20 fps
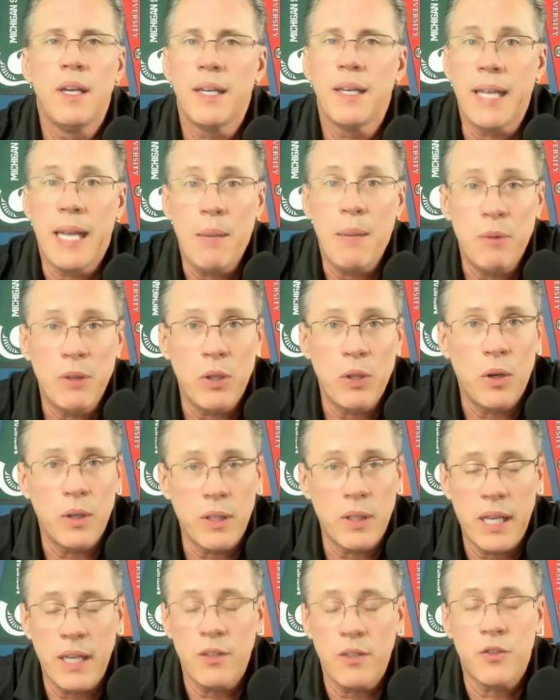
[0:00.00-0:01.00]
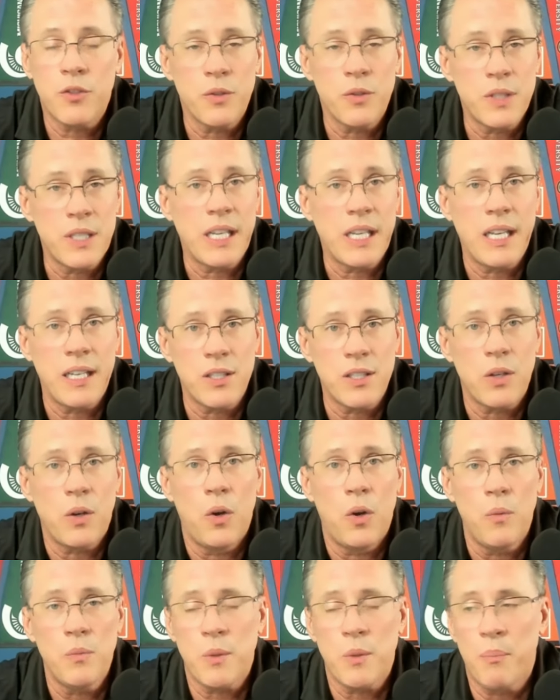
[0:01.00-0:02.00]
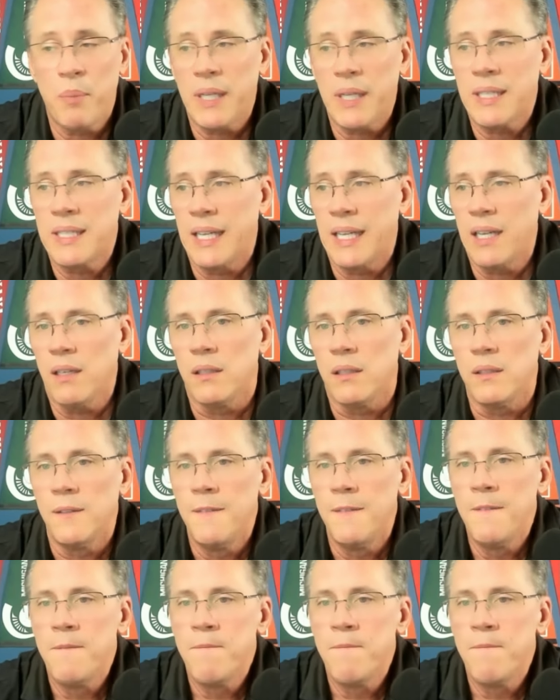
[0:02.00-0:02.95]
Keeping the kid, Jersey kids at home is a big deal.